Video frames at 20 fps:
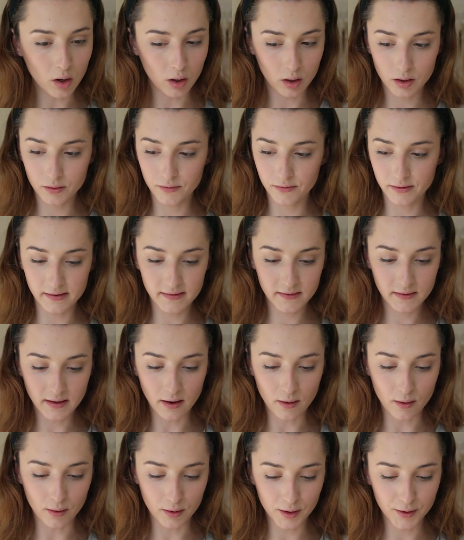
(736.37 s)
all
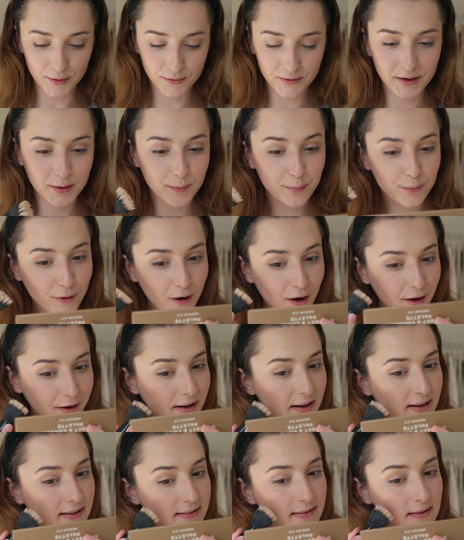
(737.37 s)
of their
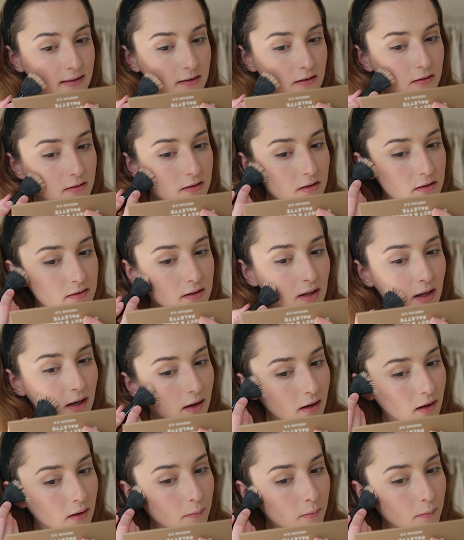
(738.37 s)
products. This is just like